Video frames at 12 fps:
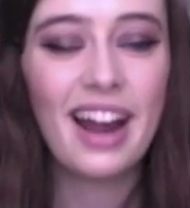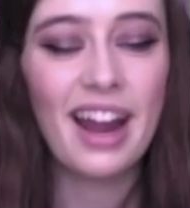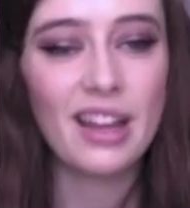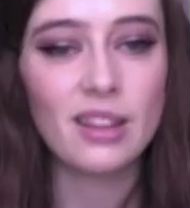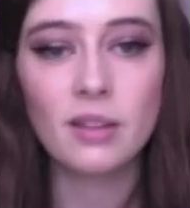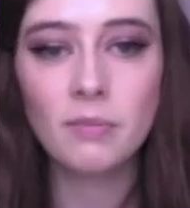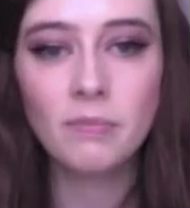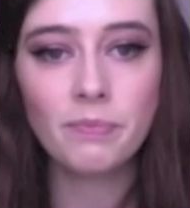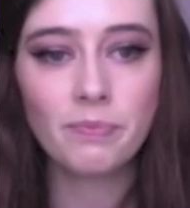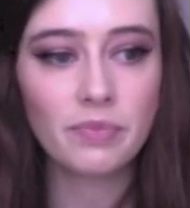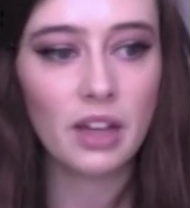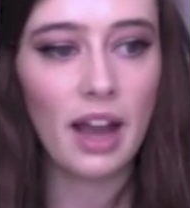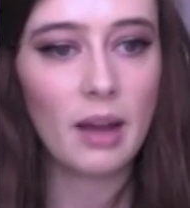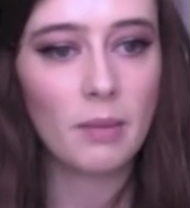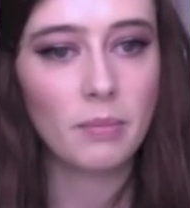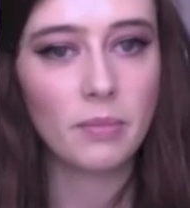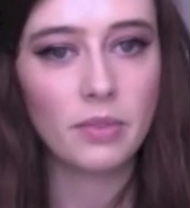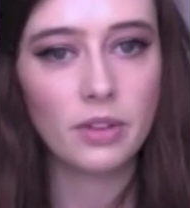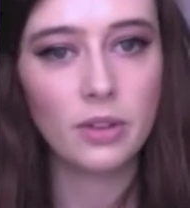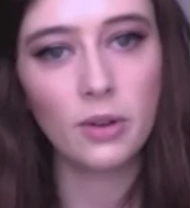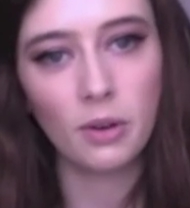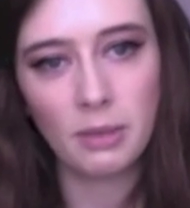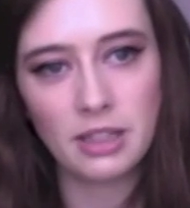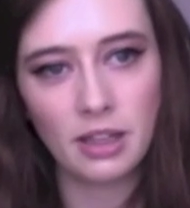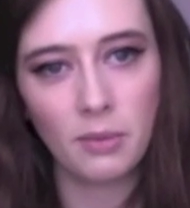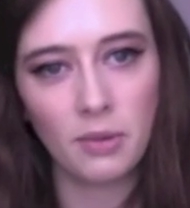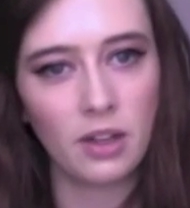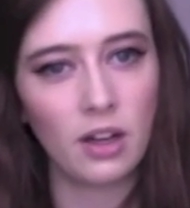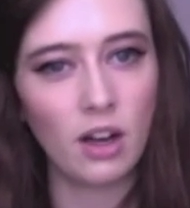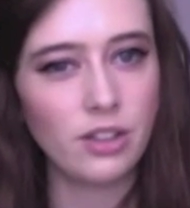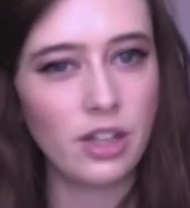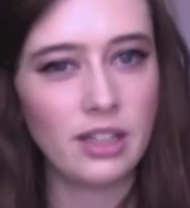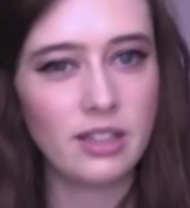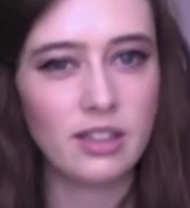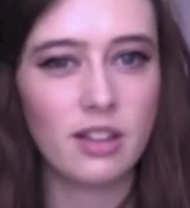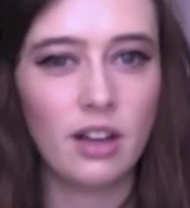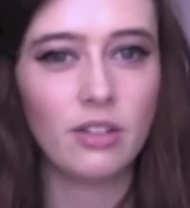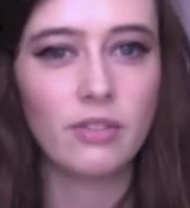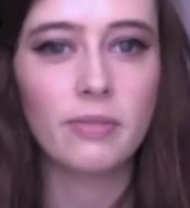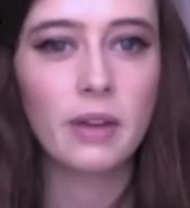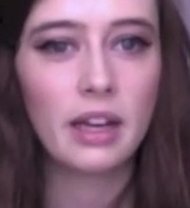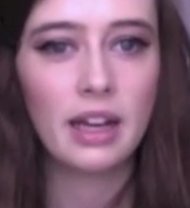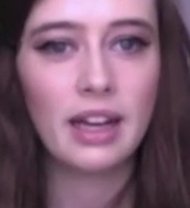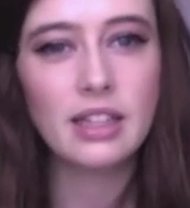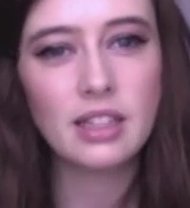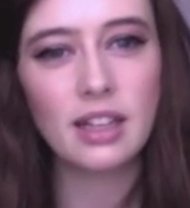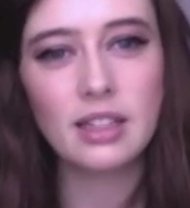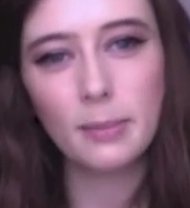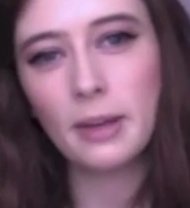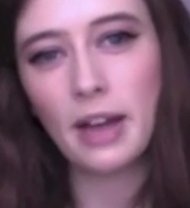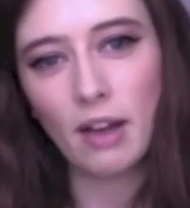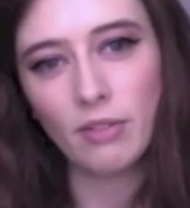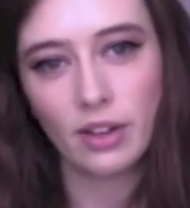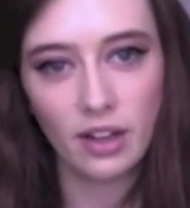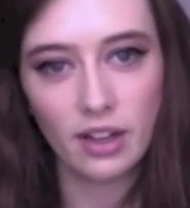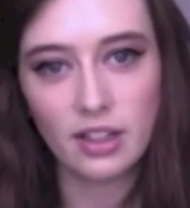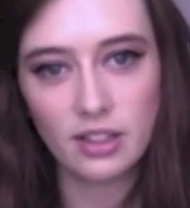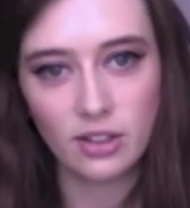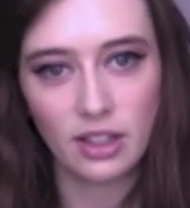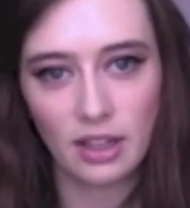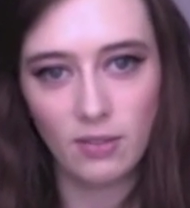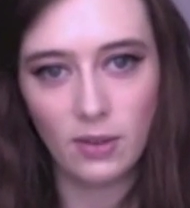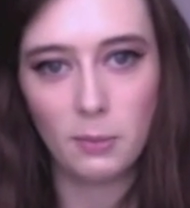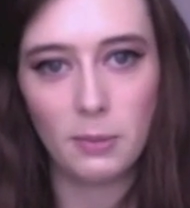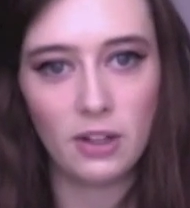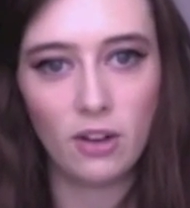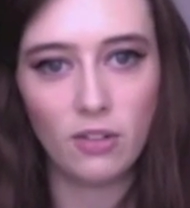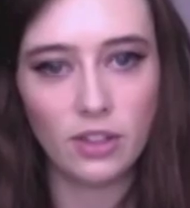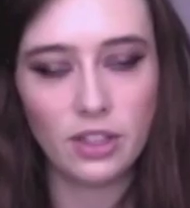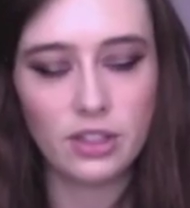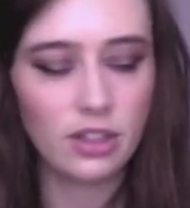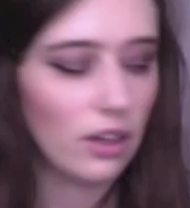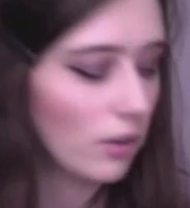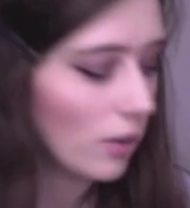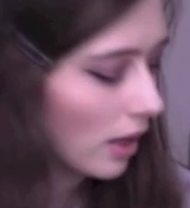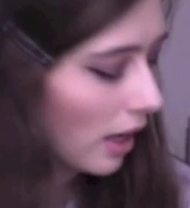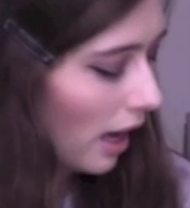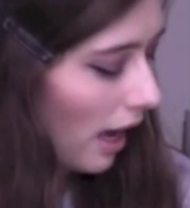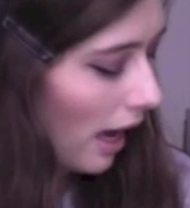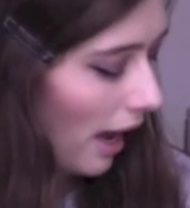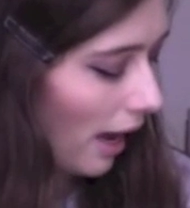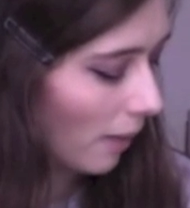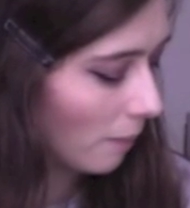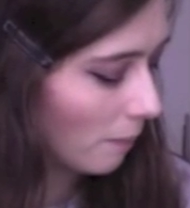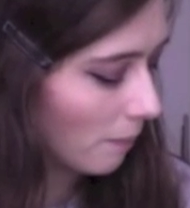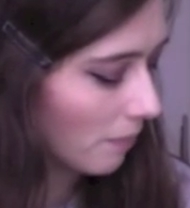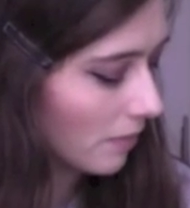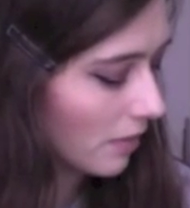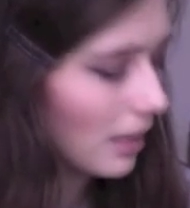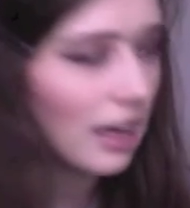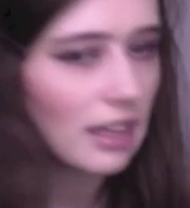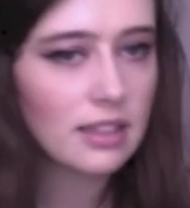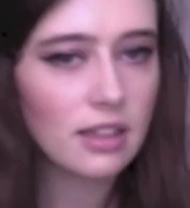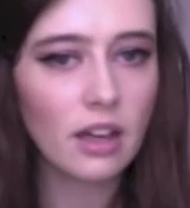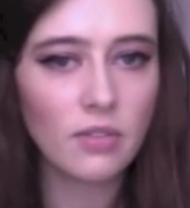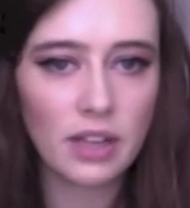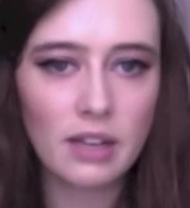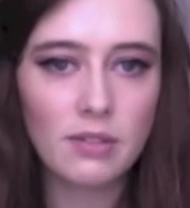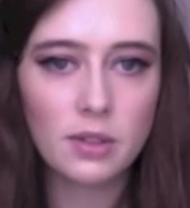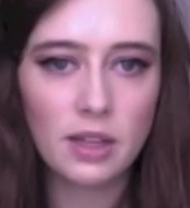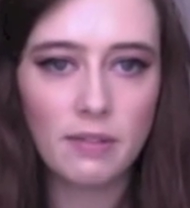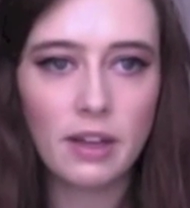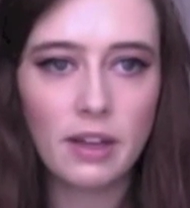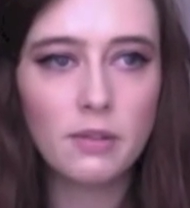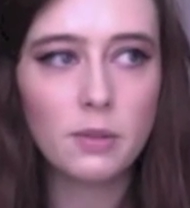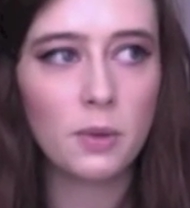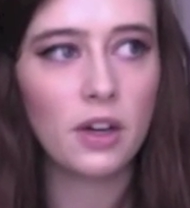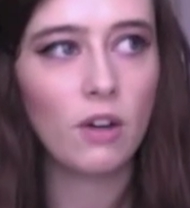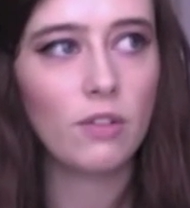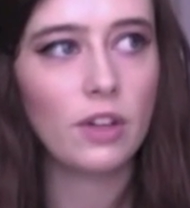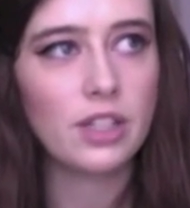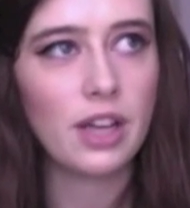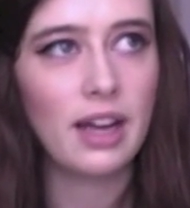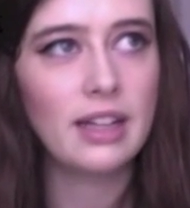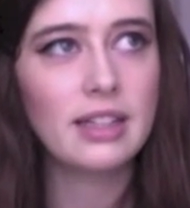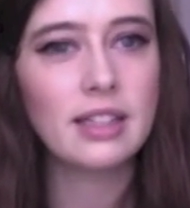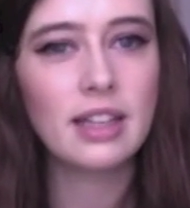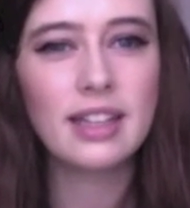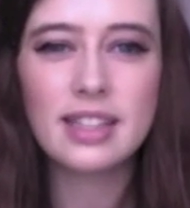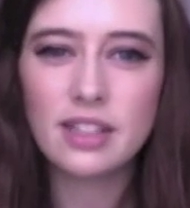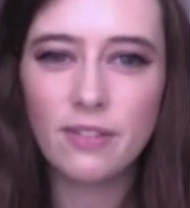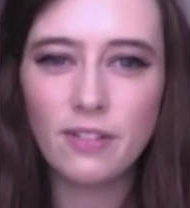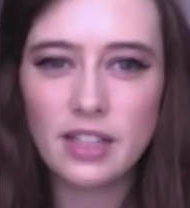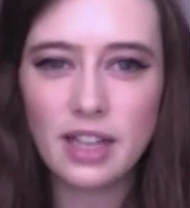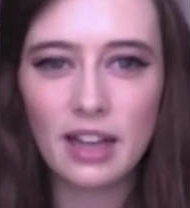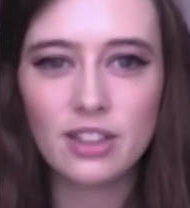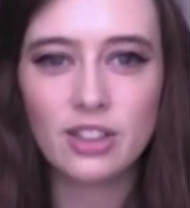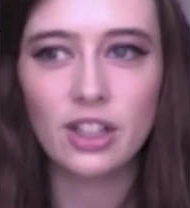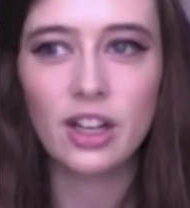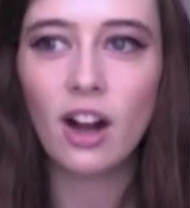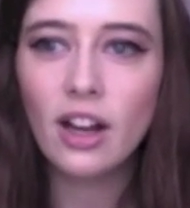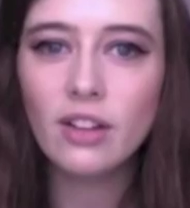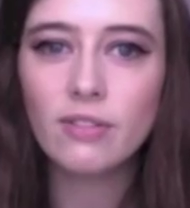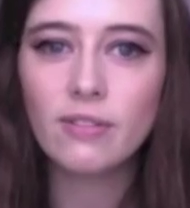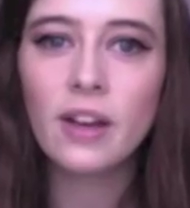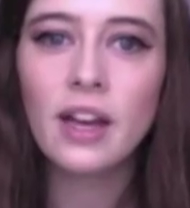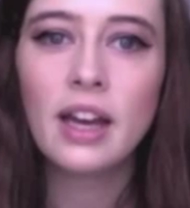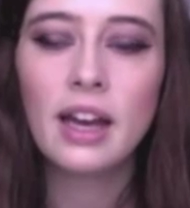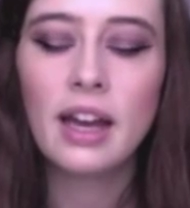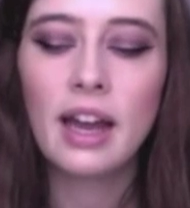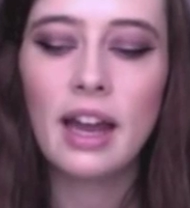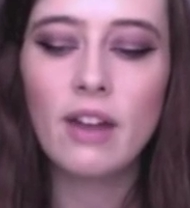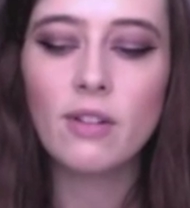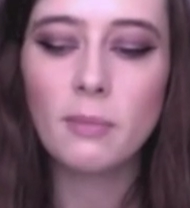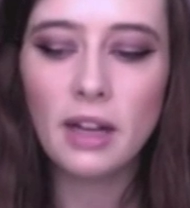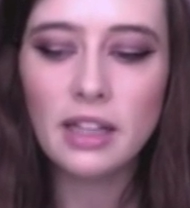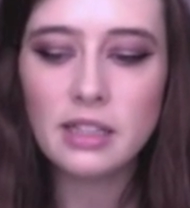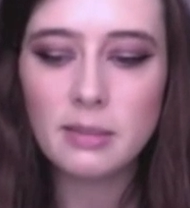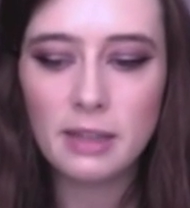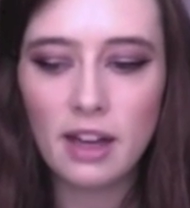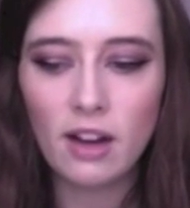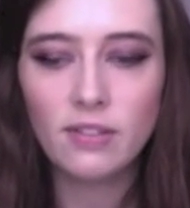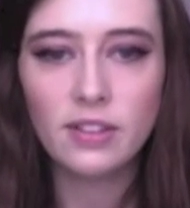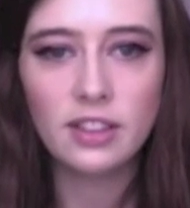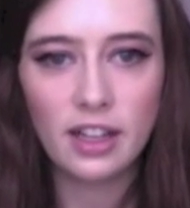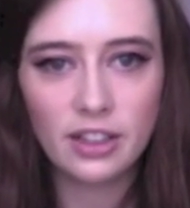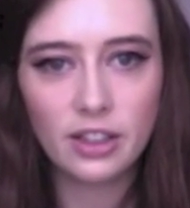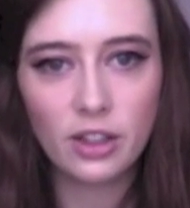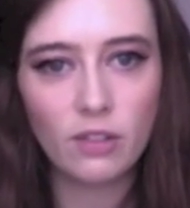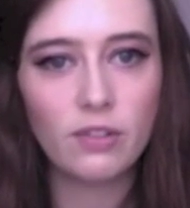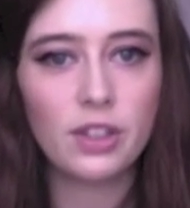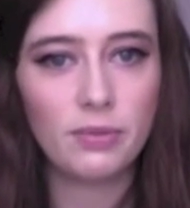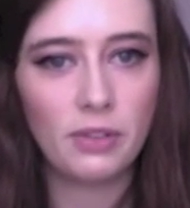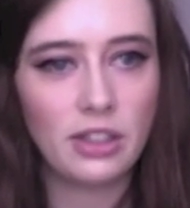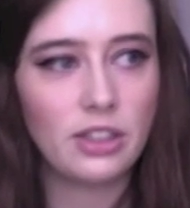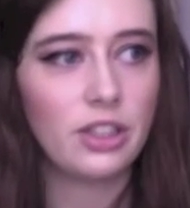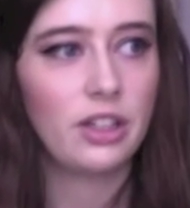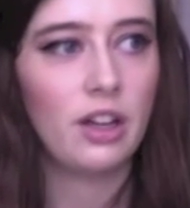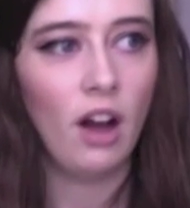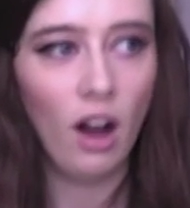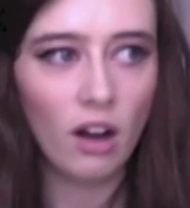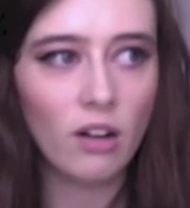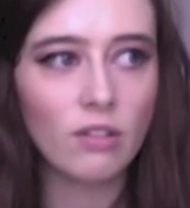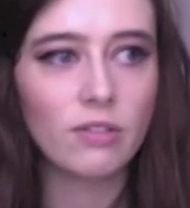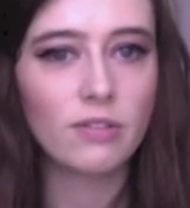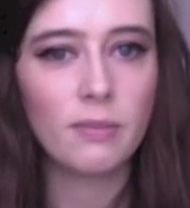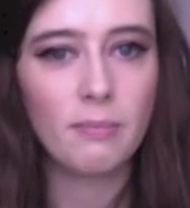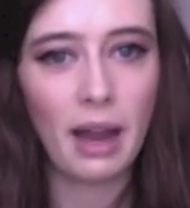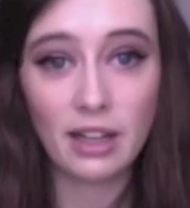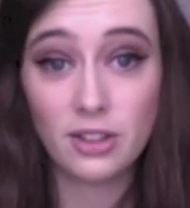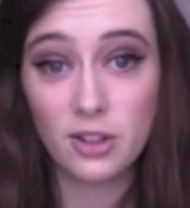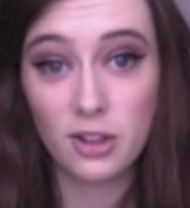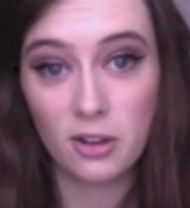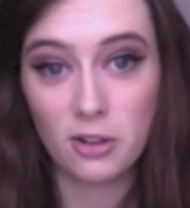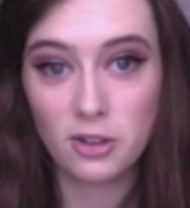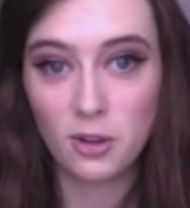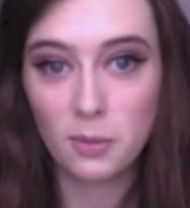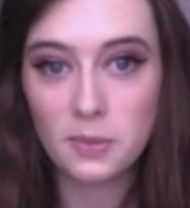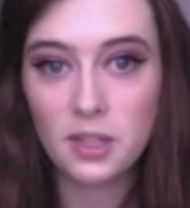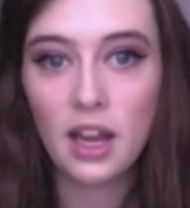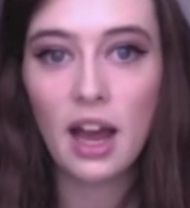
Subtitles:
in them, the Laura Mercier one in contrast is kind of it's a bit heavier. It is going to give you a bit of coverage. So yeah, it's kind of it gives more coverage and it's a different texture. Kind of it reminds me of a lighter coverage version of MAC Studio Sculpt,